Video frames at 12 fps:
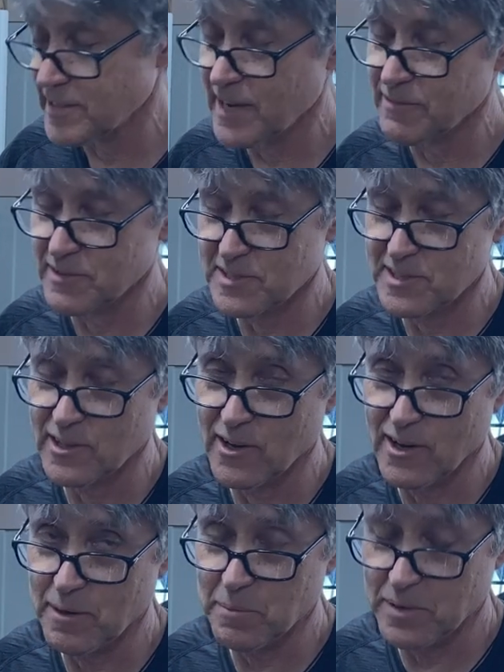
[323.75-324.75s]
have the
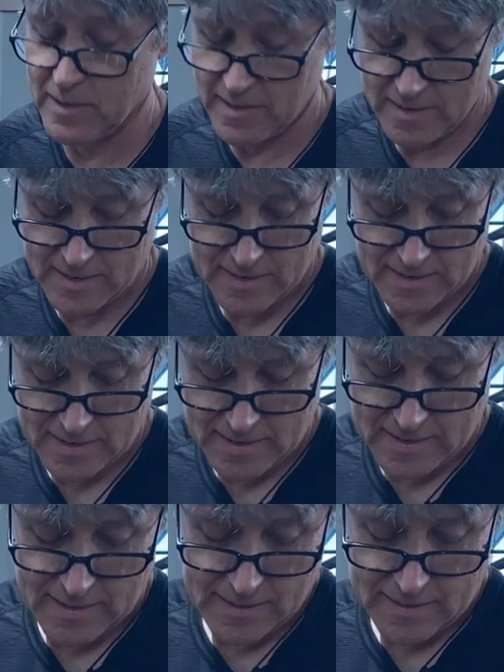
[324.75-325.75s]
slop.
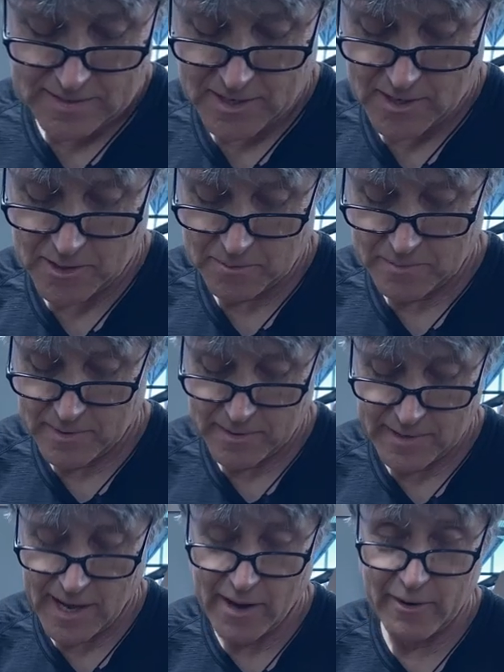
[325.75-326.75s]
So
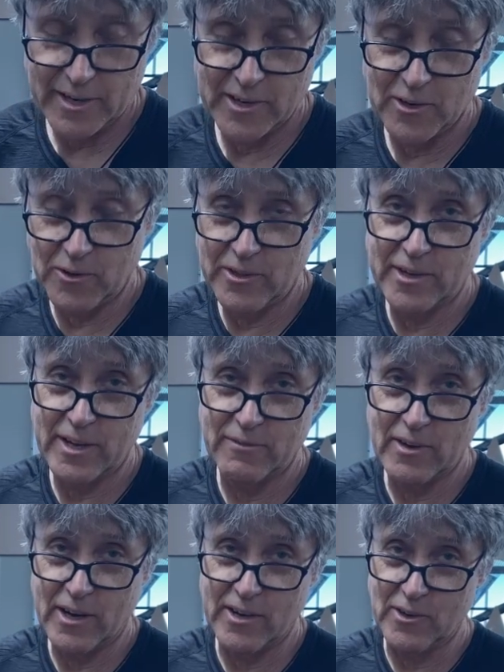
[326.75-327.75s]
now I know that I've
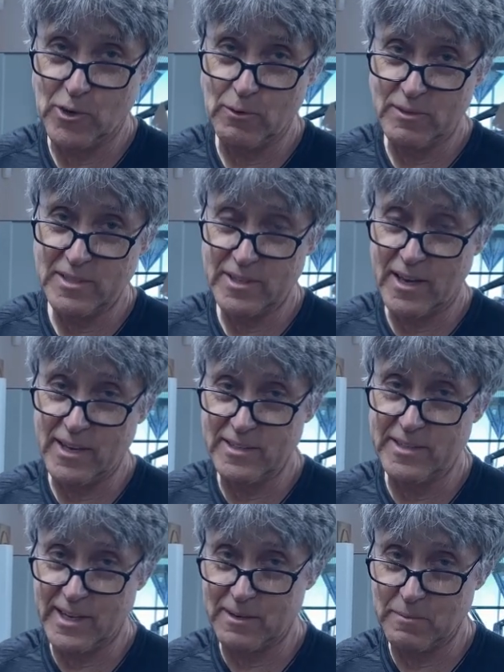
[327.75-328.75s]
got an
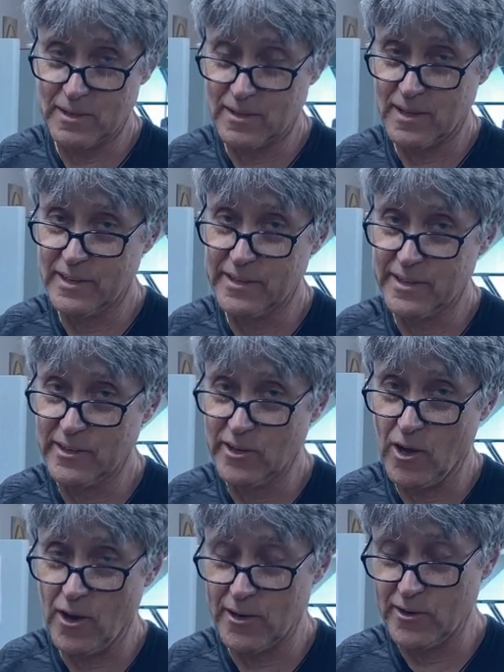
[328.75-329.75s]
oversized end mill. I did not